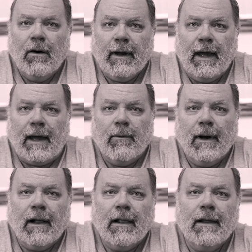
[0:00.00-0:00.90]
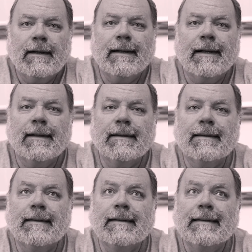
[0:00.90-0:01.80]
Okay, well,
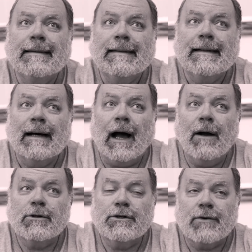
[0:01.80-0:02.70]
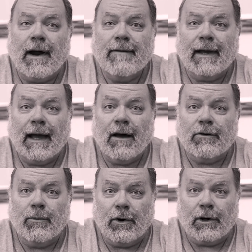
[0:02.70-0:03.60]
I was driving out
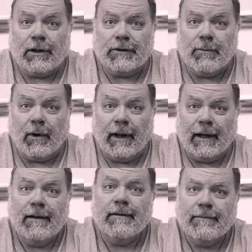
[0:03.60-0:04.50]
to work this morning,